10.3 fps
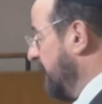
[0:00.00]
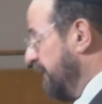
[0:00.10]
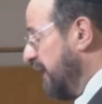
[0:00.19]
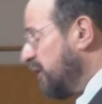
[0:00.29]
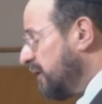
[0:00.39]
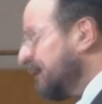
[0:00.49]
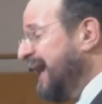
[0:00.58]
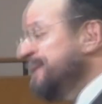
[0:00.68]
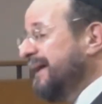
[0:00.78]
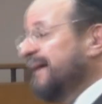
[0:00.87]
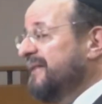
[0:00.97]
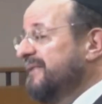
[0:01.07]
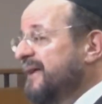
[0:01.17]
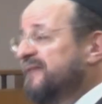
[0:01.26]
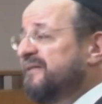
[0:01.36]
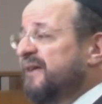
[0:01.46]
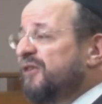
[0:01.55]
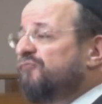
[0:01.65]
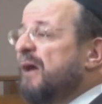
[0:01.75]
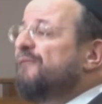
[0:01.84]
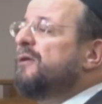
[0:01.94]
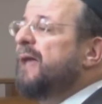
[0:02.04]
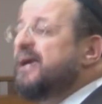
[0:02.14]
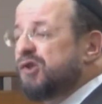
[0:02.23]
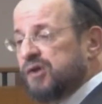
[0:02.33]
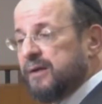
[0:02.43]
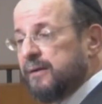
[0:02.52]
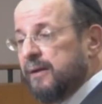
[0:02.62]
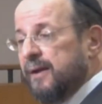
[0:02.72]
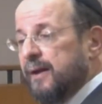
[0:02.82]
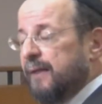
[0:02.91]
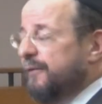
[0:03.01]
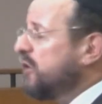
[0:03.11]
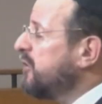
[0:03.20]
They're claiming that this is revelation. They're